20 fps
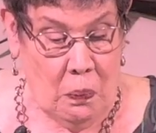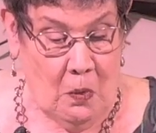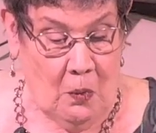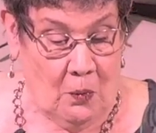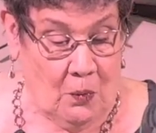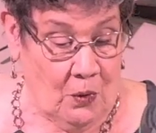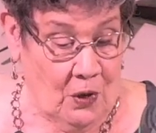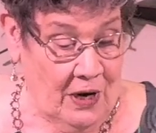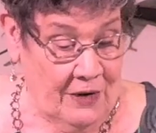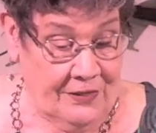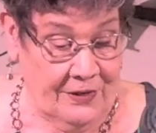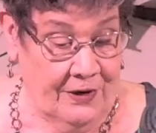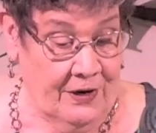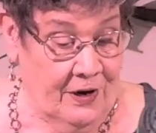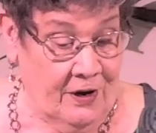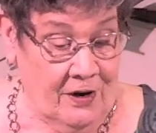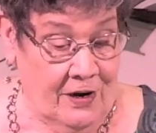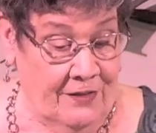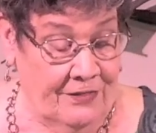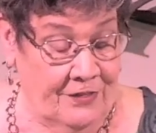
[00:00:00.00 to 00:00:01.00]
or
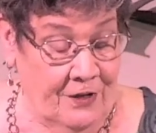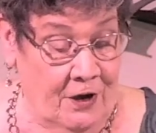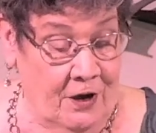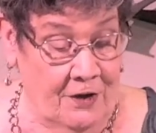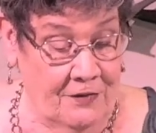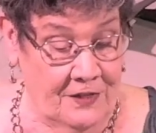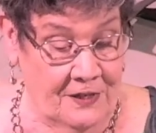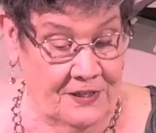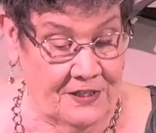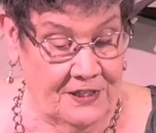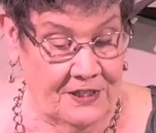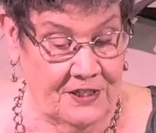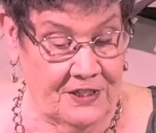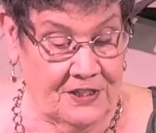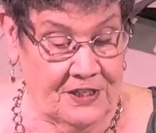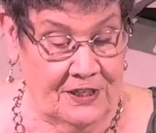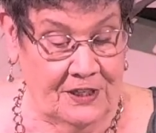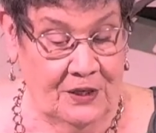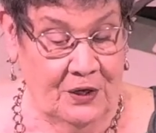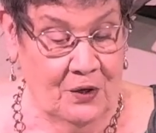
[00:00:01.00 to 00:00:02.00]
our
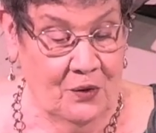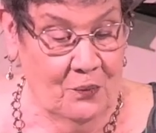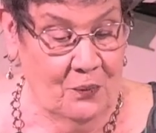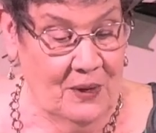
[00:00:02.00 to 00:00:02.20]
authenticity,